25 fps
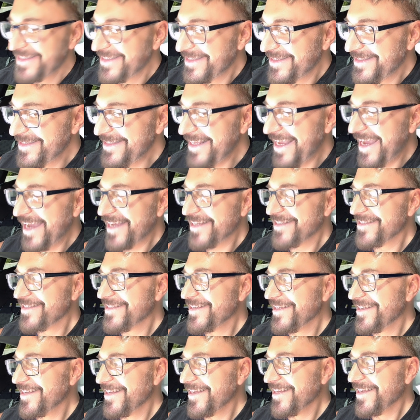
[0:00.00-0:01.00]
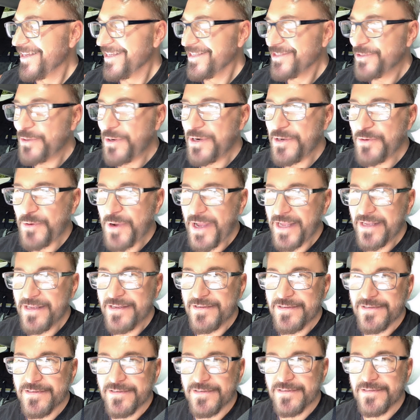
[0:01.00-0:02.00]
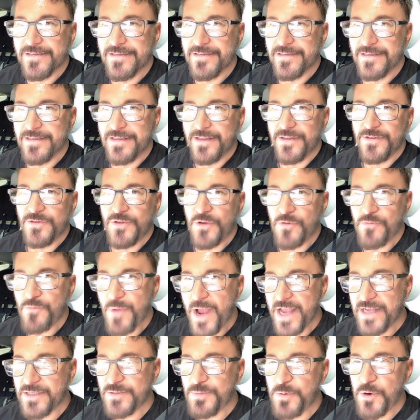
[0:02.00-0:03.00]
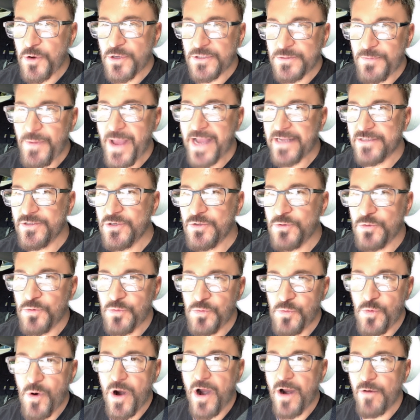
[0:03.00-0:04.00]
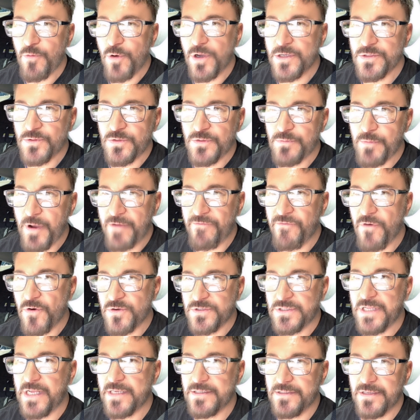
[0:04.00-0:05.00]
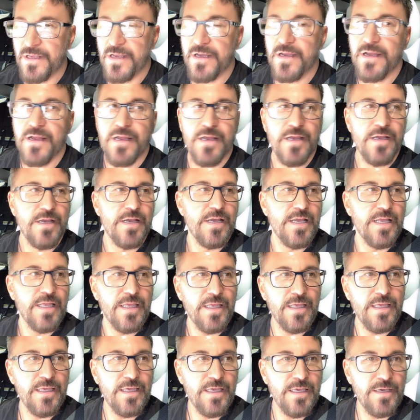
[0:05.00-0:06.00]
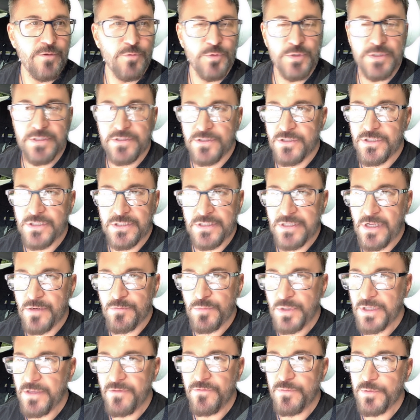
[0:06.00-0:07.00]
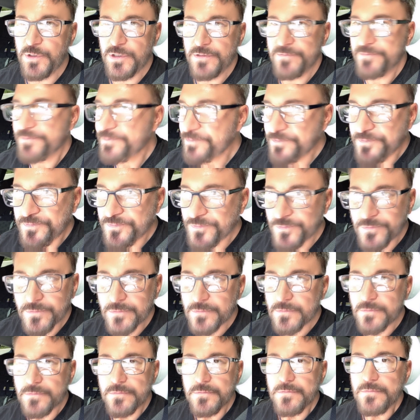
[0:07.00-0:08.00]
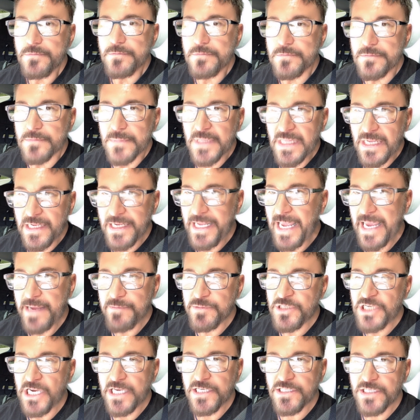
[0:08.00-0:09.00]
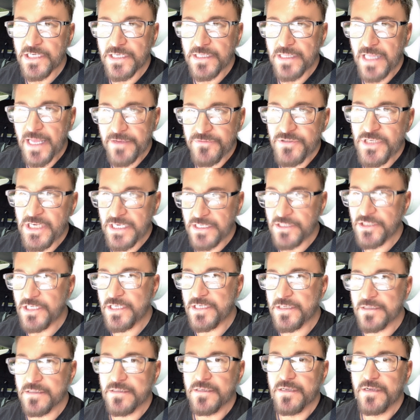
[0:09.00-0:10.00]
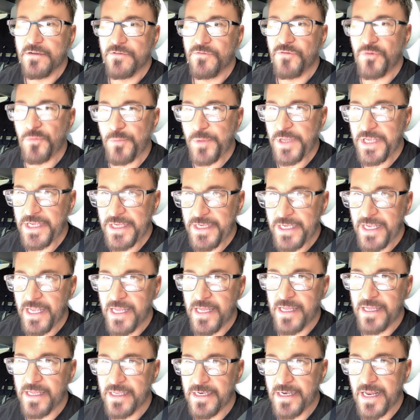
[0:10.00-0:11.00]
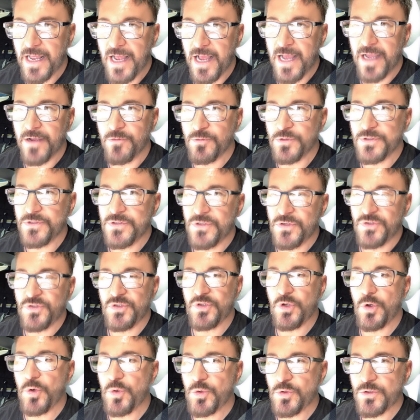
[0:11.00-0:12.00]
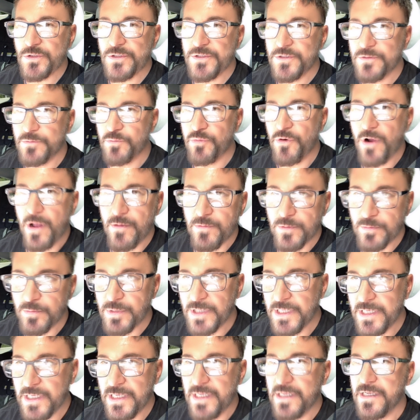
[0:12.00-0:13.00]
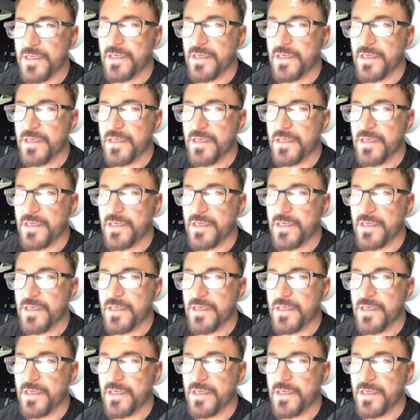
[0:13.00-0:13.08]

yeah, so anyway, so my experience, back to where I was with my first Tesla, it was just unbelievable, game-changing, life-changing for me, and I was sold probably